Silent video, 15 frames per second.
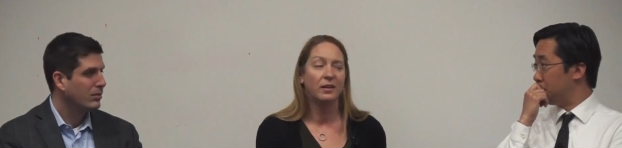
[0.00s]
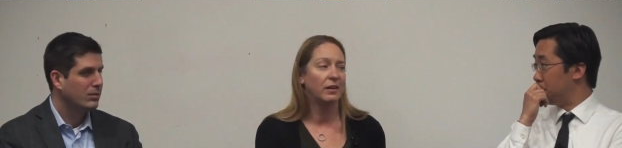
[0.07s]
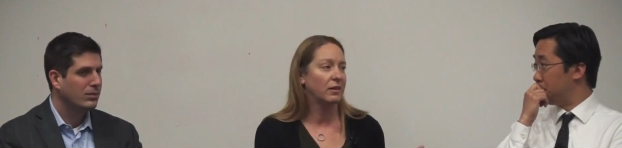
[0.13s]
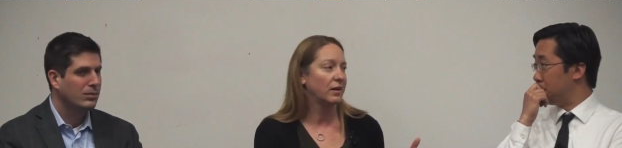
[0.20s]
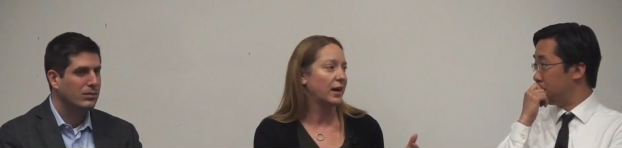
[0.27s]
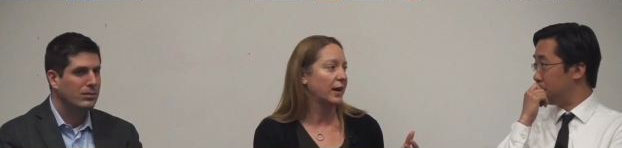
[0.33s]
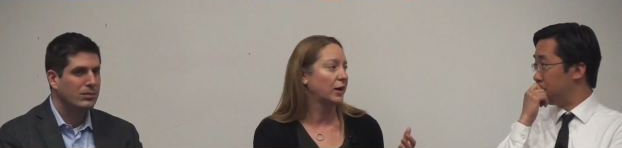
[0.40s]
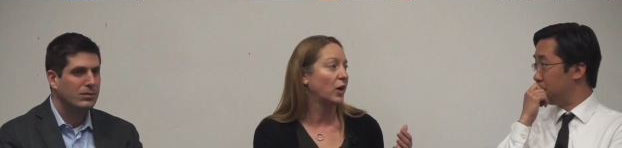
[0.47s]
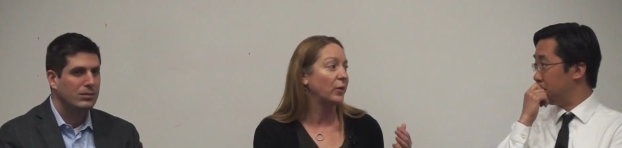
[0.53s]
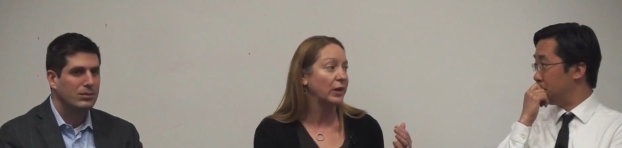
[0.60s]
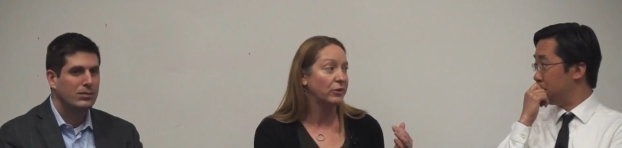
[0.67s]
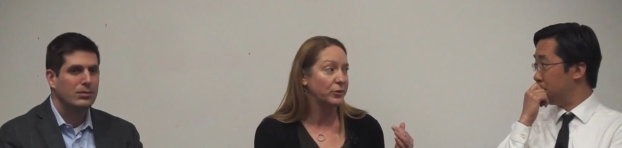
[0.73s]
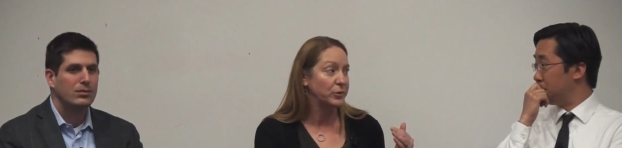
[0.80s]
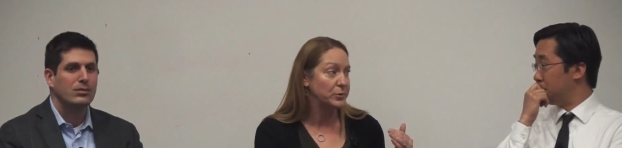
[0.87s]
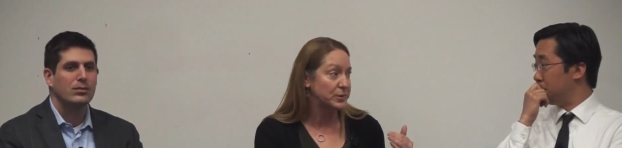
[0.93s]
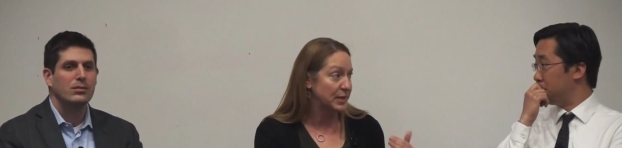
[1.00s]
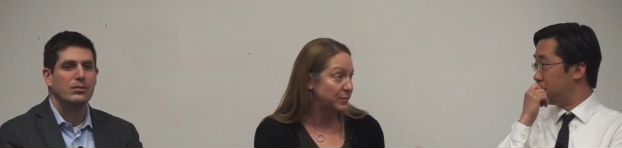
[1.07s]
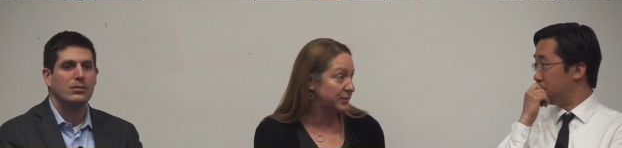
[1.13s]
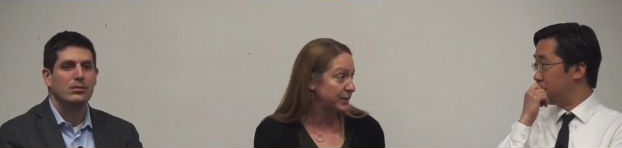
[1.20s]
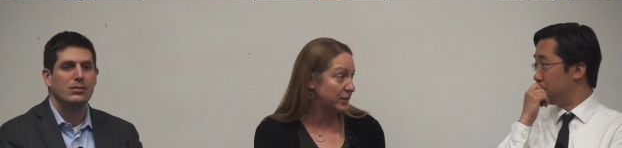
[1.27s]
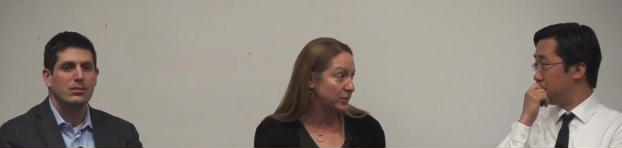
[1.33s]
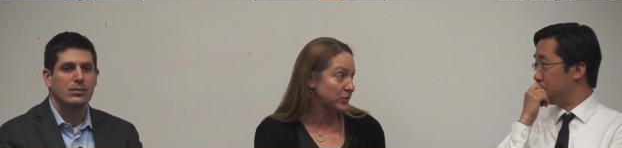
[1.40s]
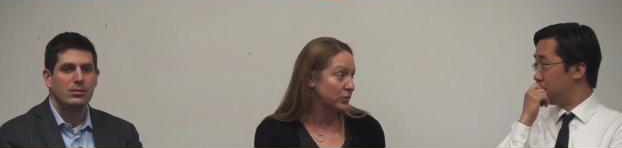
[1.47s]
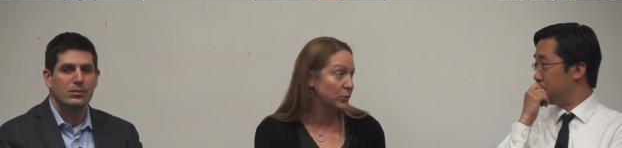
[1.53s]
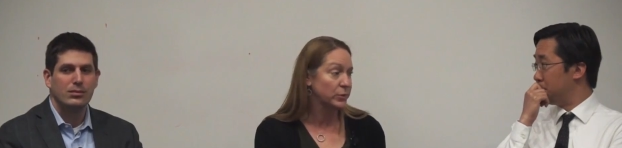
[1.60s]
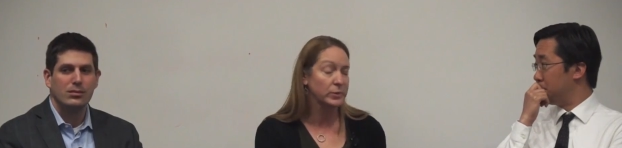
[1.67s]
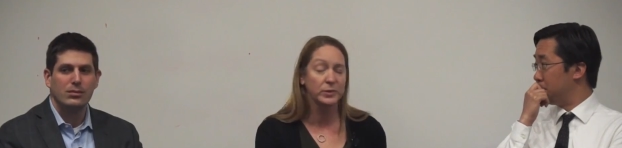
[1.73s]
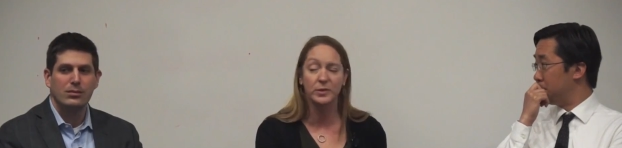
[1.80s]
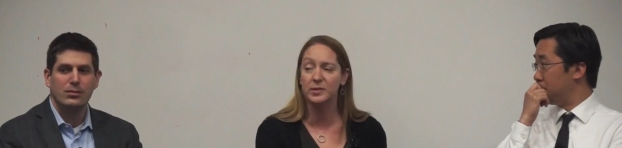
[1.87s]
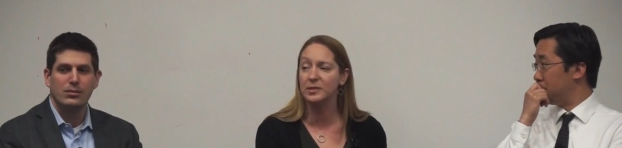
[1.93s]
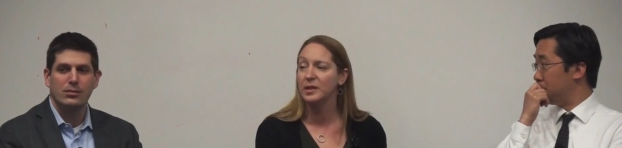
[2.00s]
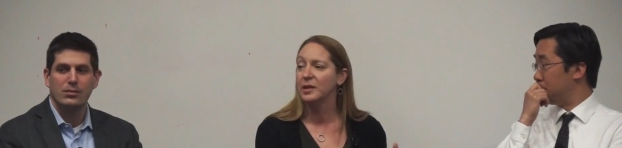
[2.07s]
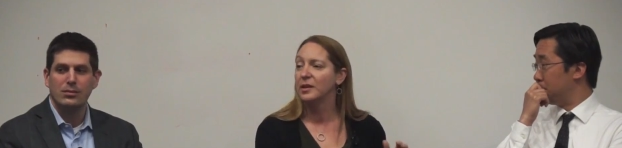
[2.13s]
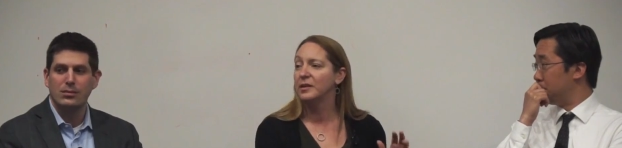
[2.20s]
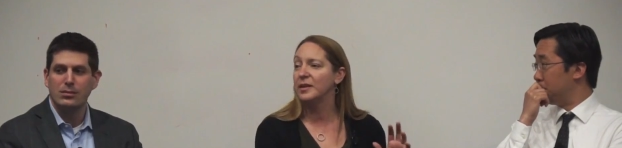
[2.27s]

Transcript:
Speaker 1: They're uh, going through substandard schools,